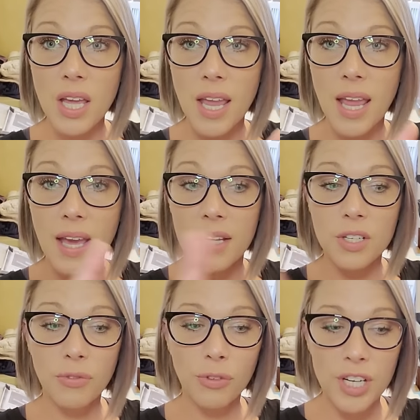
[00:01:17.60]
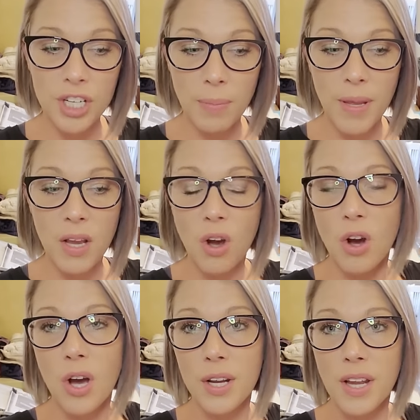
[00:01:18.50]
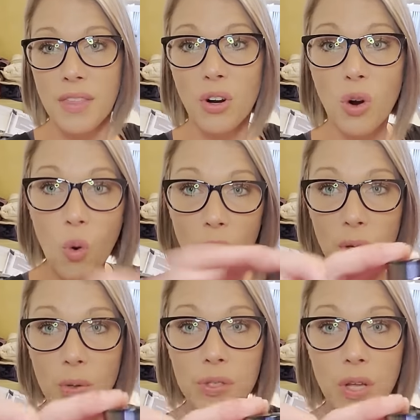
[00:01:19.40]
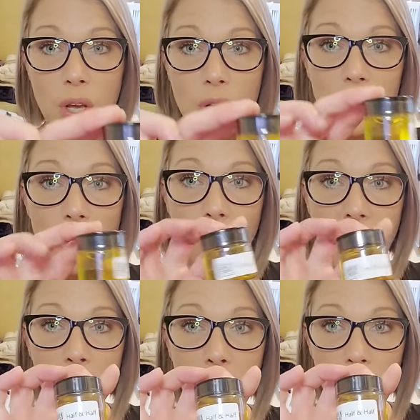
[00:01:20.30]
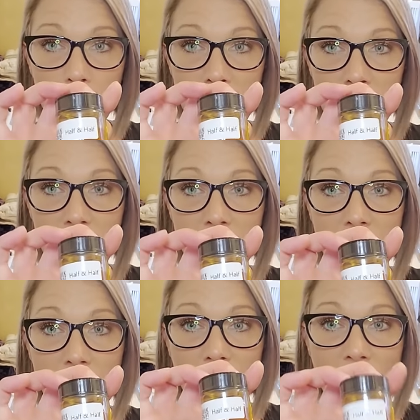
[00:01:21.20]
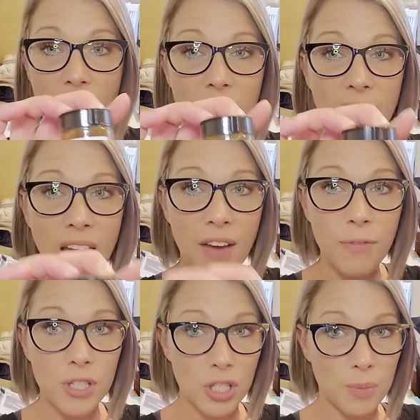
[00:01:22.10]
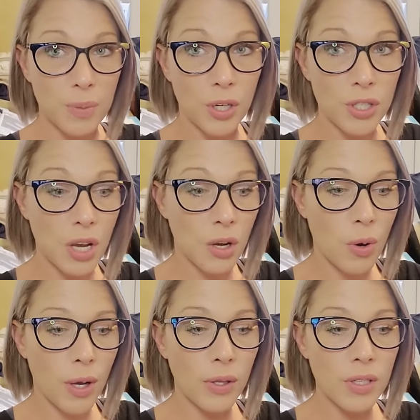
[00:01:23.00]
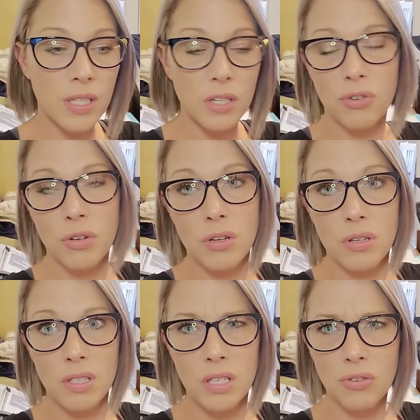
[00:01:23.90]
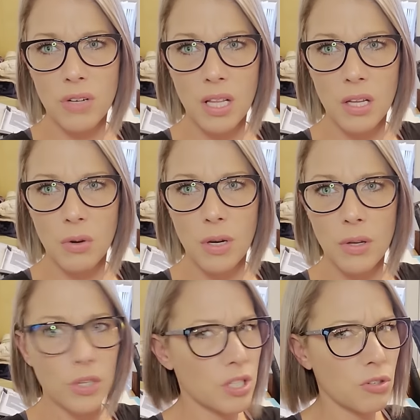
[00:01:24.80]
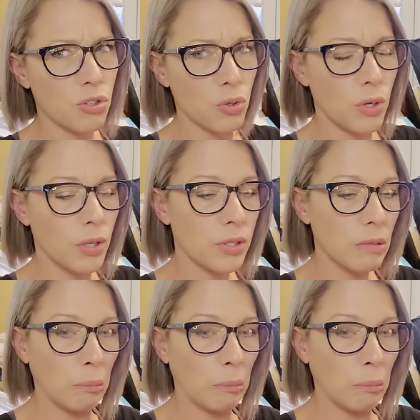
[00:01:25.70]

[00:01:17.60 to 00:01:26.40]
and free shipping on their oils. So I purchased half and half, which is pure tung oil and citra, citronella oil, citrus oils.